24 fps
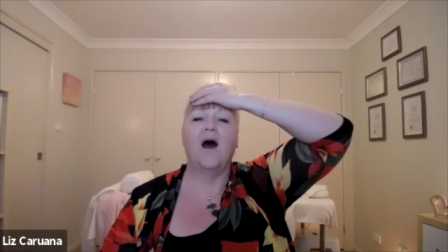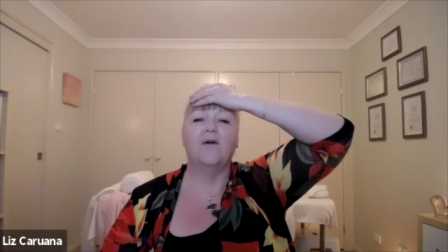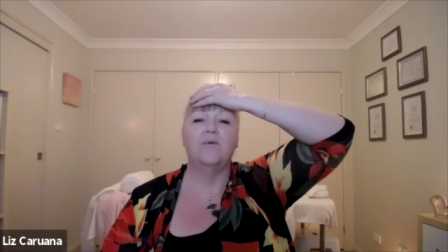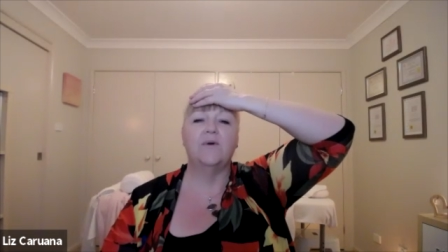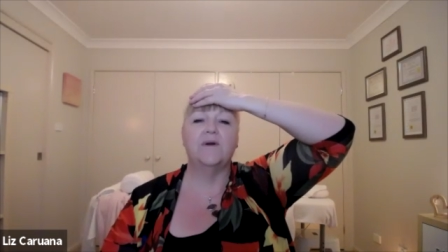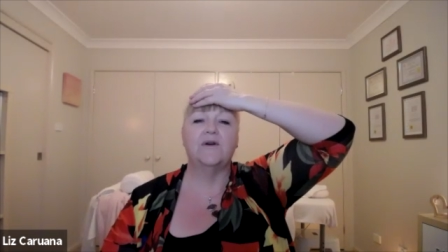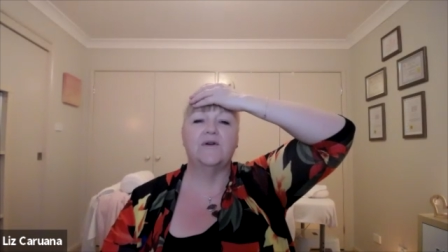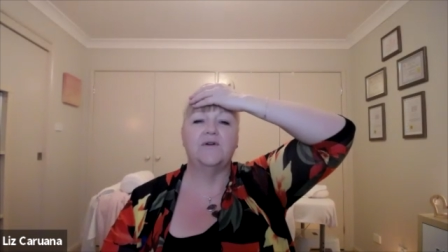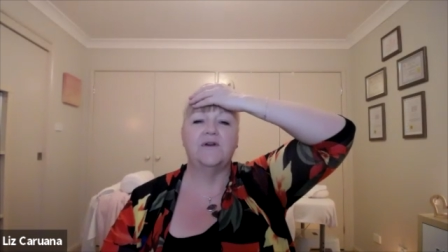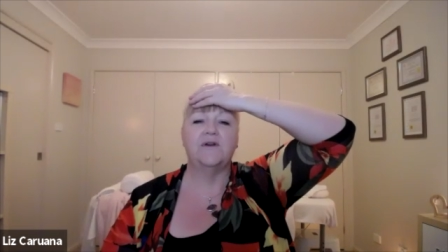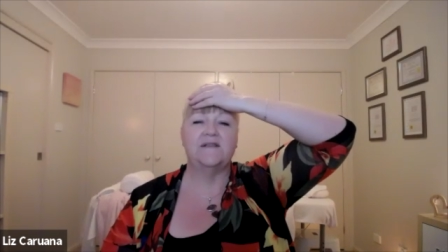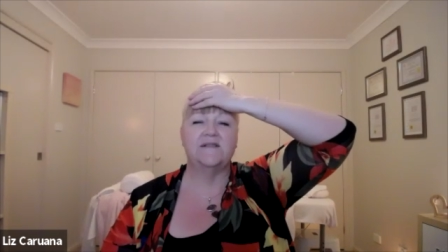
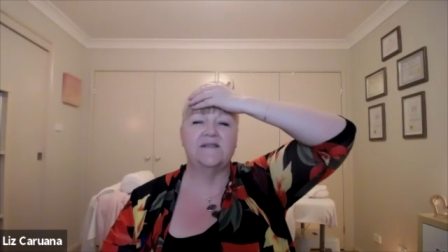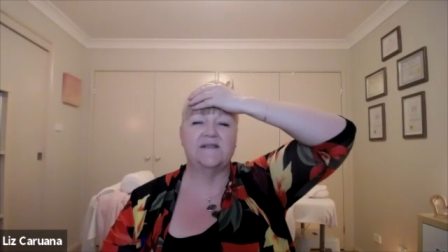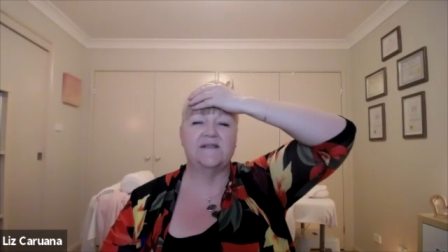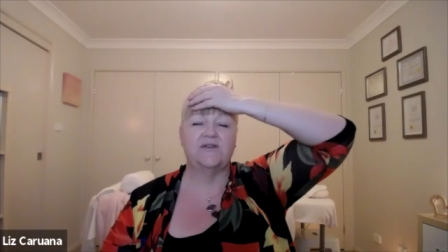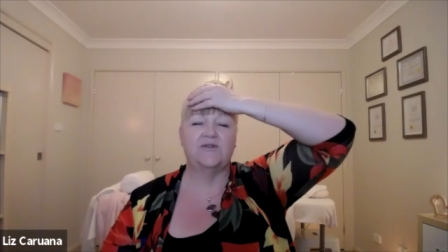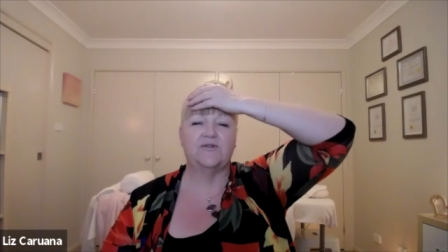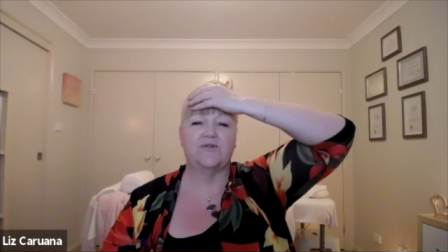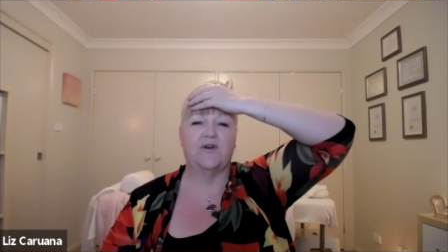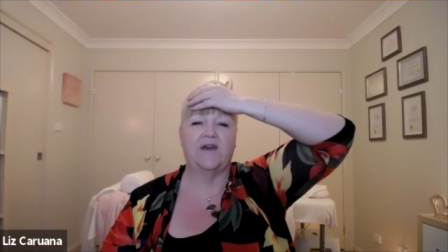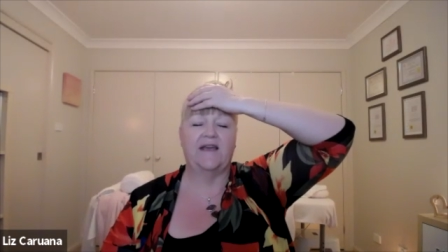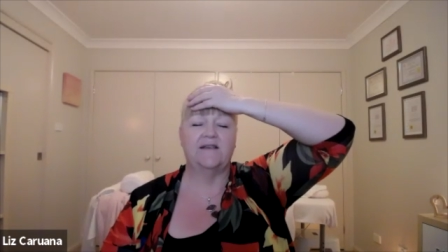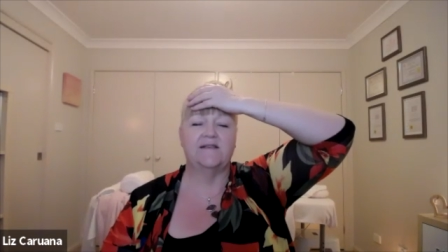we're in
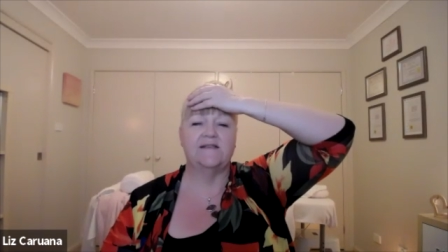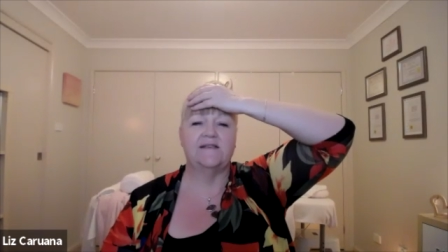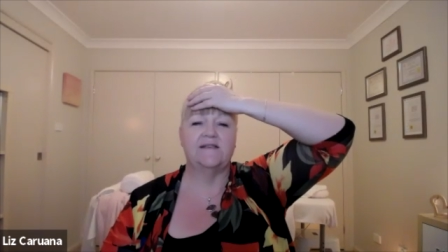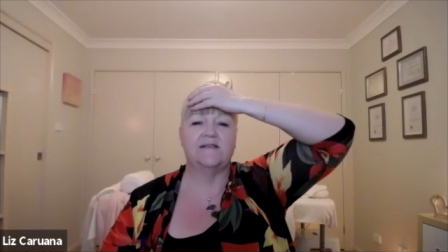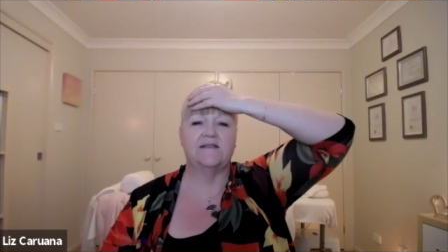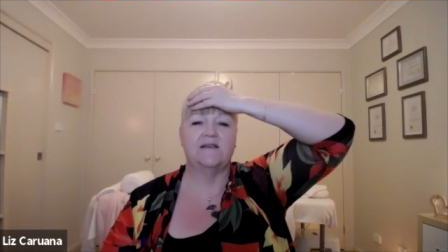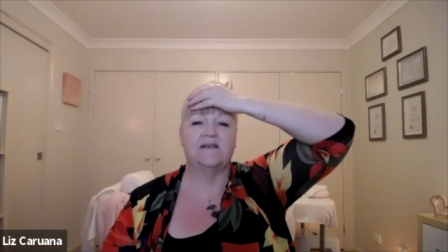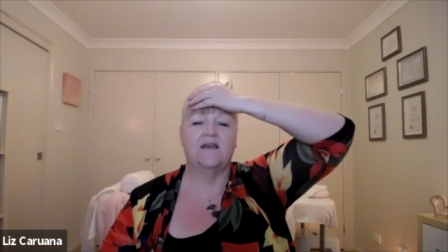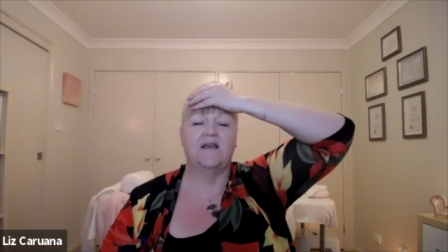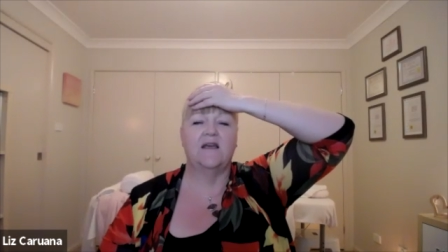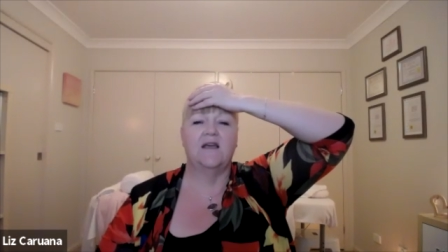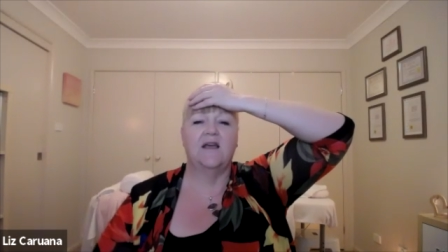
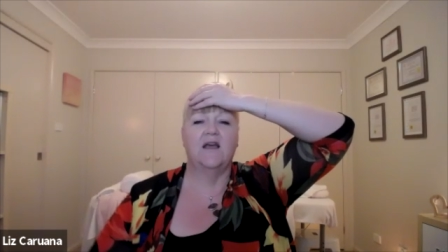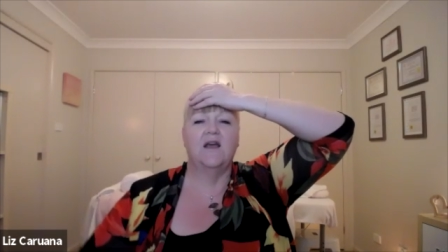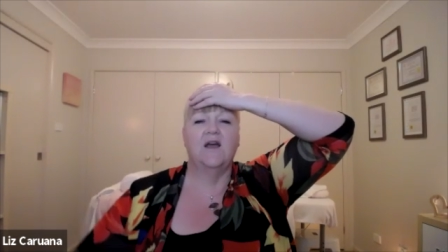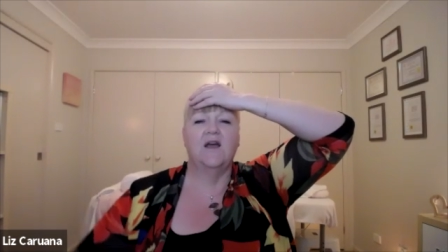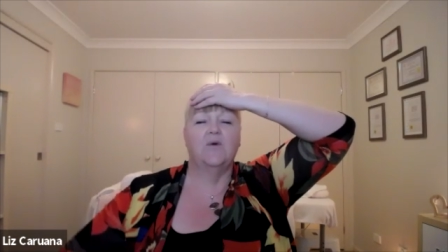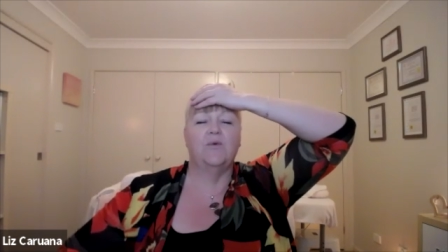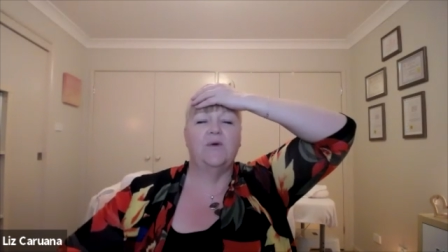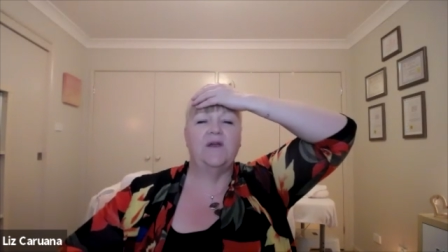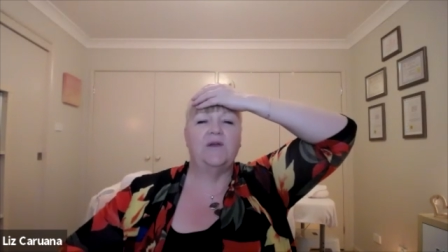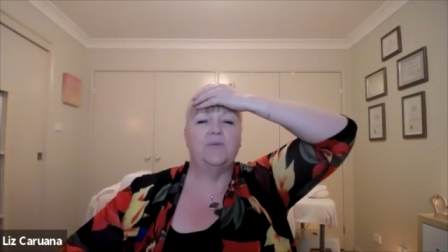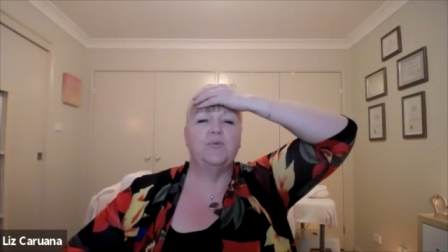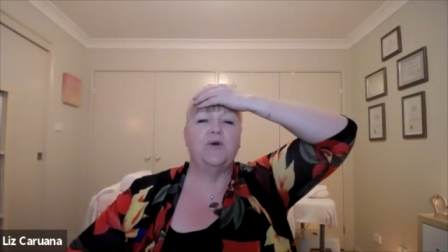stress,
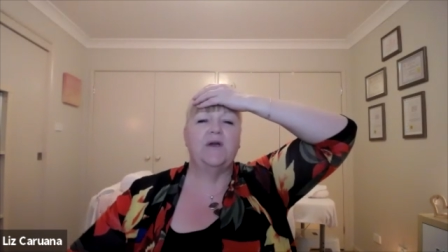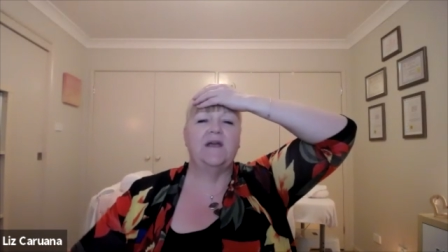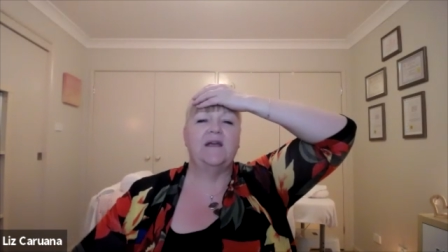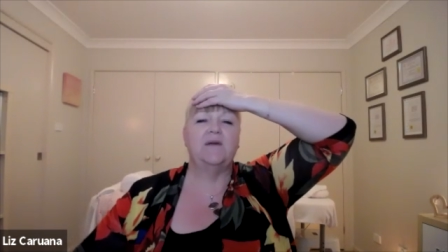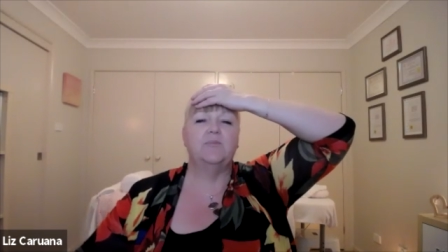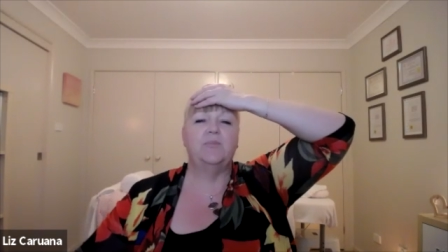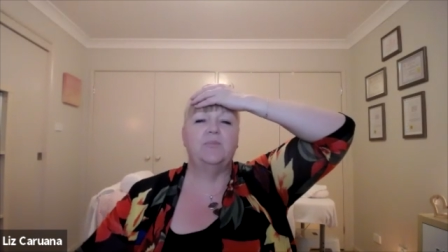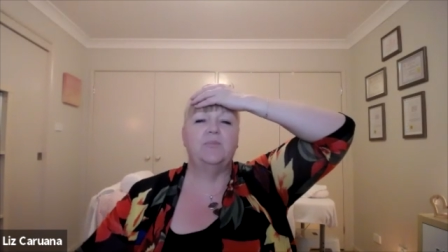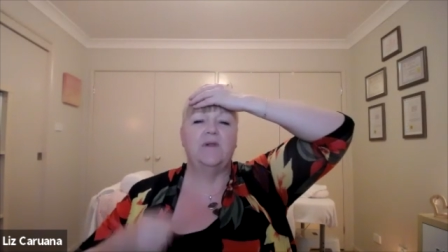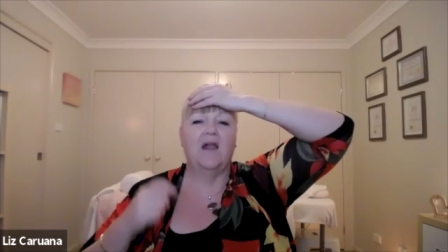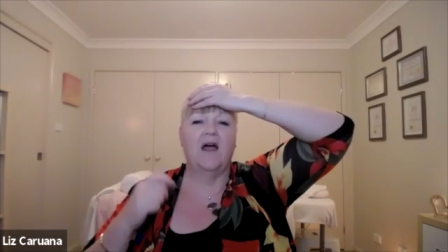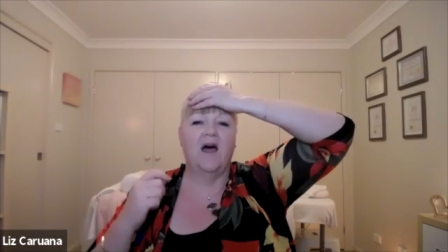we bring
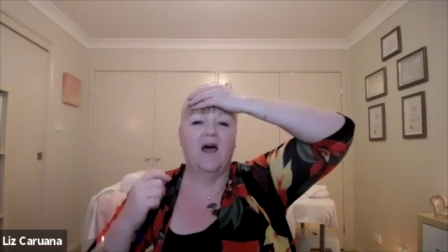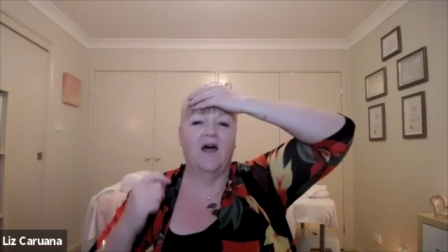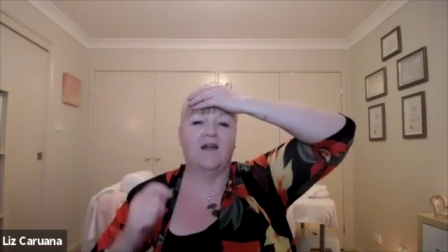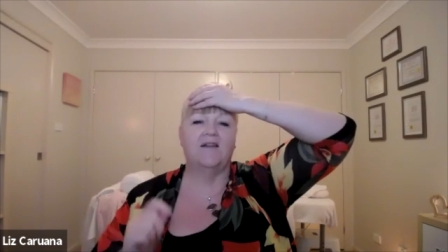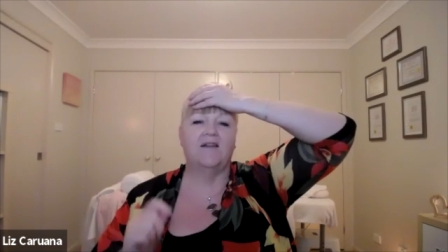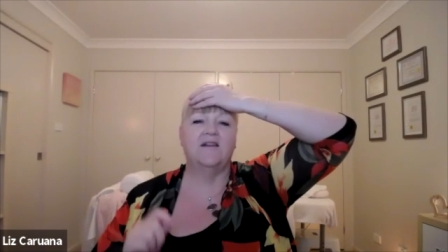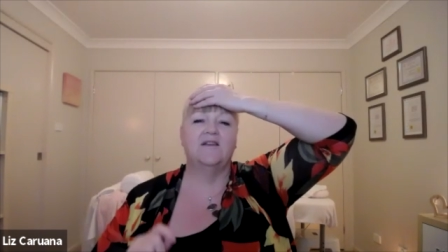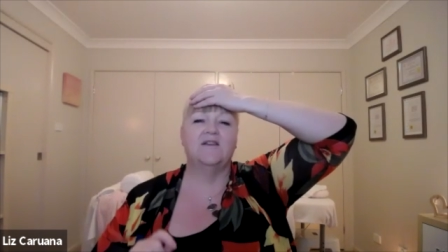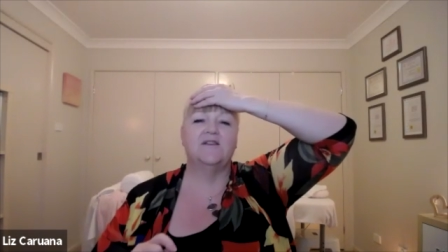blood,